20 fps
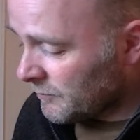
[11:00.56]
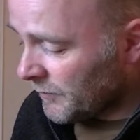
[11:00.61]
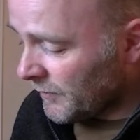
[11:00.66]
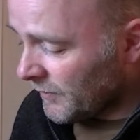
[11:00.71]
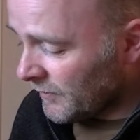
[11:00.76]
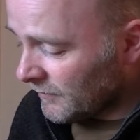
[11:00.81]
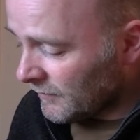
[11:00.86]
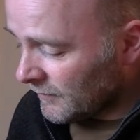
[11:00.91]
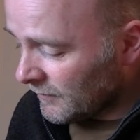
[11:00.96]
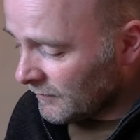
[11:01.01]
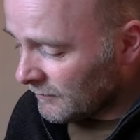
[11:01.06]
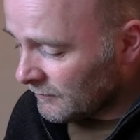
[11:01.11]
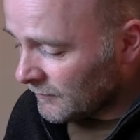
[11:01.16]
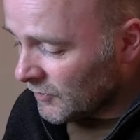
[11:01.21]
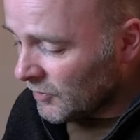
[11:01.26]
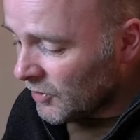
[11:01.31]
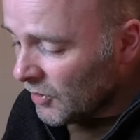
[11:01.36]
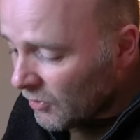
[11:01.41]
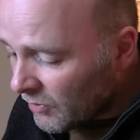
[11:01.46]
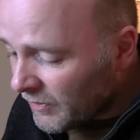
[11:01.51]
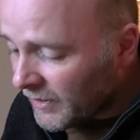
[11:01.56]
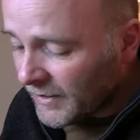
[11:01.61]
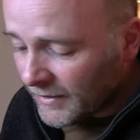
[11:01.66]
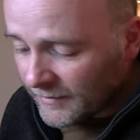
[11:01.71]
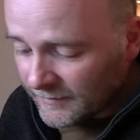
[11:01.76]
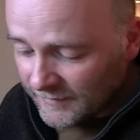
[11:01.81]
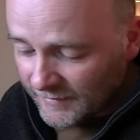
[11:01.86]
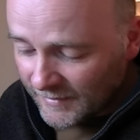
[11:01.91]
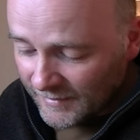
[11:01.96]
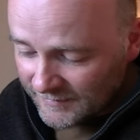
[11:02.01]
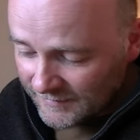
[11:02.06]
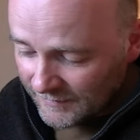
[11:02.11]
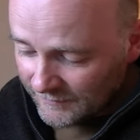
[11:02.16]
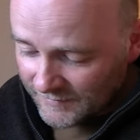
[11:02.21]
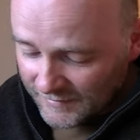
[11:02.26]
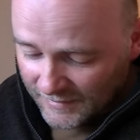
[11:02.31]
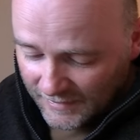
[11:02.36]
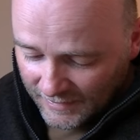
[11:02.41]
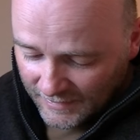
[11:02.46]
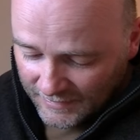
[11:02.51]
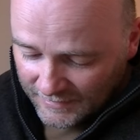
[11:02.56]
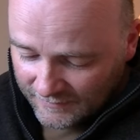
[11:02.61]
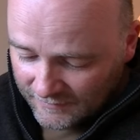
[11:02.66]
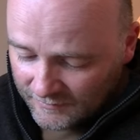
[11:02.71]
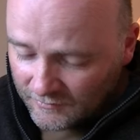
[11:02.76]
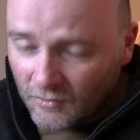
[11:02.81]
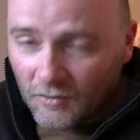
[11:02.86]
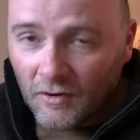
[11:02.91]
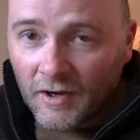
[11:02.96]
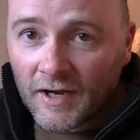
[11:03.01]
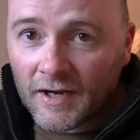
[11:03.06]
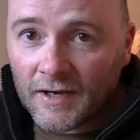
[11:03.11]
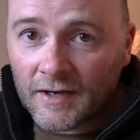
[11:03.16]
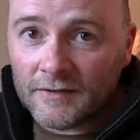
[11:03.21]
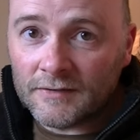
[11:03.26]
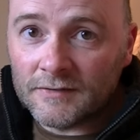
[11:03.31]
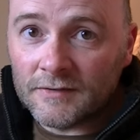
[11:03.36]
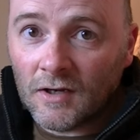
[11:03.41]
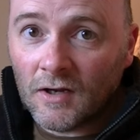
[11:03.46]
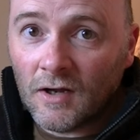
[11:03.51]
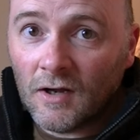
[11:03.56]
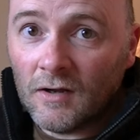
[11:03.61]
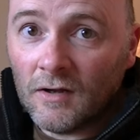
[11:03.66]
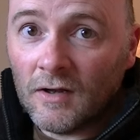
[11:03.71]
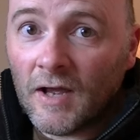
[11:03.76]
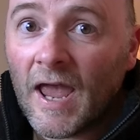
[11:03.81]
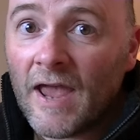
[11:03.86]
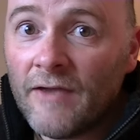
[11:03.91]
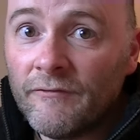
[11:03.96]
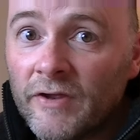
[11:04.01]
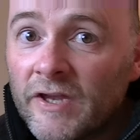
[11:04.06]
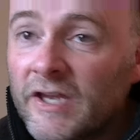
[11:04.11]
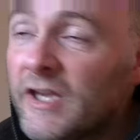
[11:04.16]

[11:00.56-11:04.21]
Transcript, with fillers: but looking at it, as I say, it's not had heavy